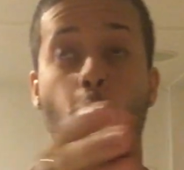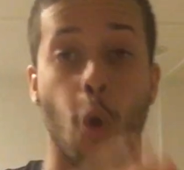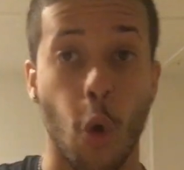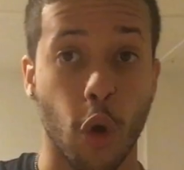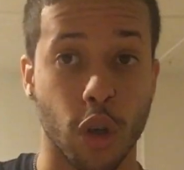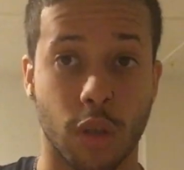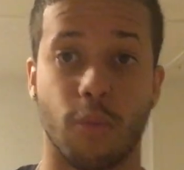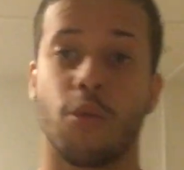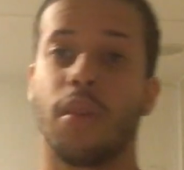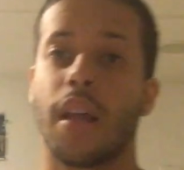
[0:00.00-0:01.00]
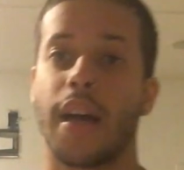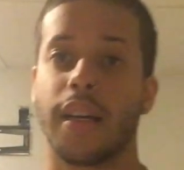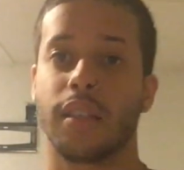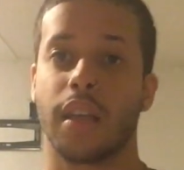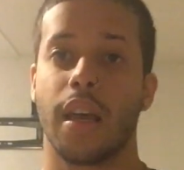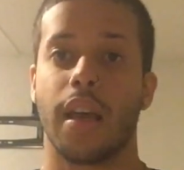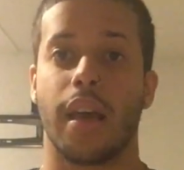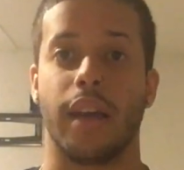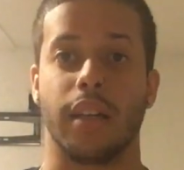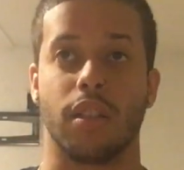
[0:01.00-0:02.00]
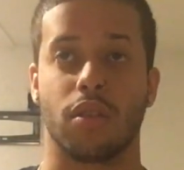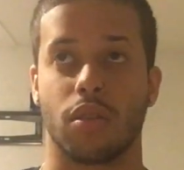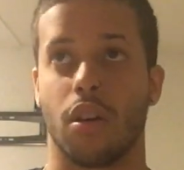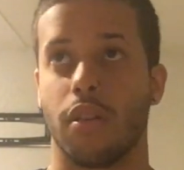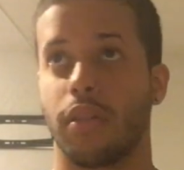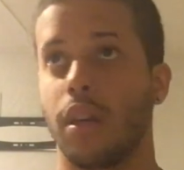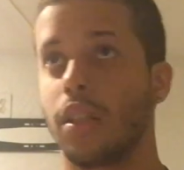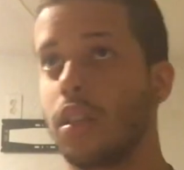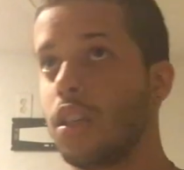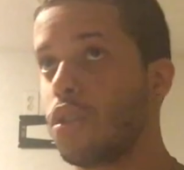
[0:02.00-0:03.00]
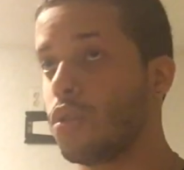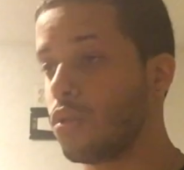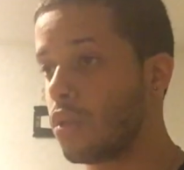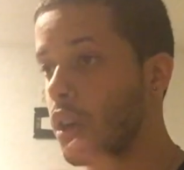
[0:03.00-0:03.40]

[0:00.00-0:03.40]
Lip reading: or to mobilize any soft tissue